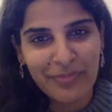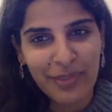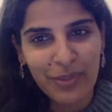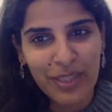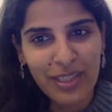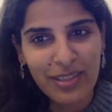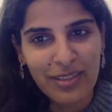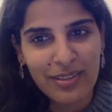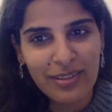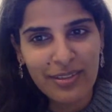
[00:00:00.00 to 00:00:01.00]
Okay?
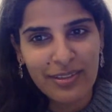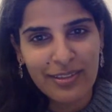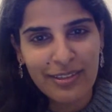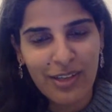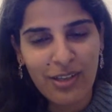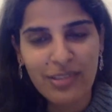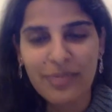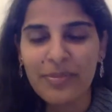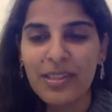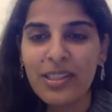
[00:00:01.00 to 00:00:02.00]

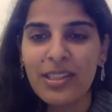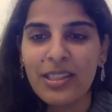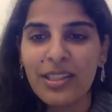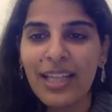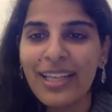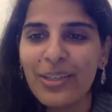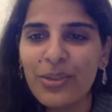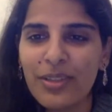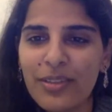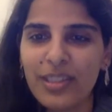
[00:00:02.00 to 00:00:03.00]
Awesome. Thank
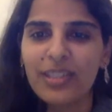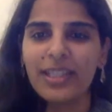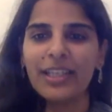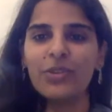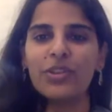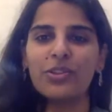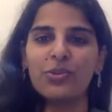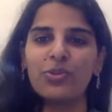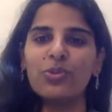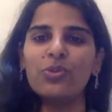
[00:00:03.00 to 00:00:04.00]
you, Kavita. Thank you,
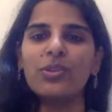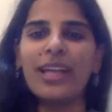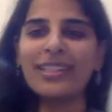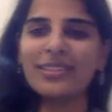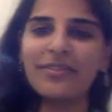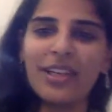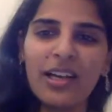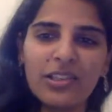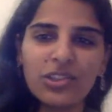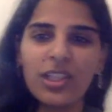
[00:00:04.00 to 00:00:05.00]
Ritu. Thanks,
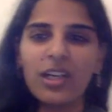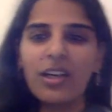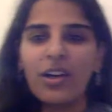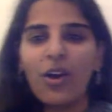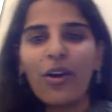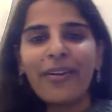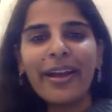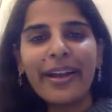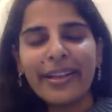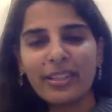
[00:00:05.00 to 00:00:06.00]
Divyanjana. All
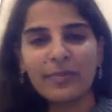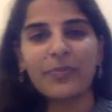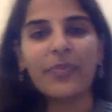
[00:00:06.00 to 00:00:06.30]
right.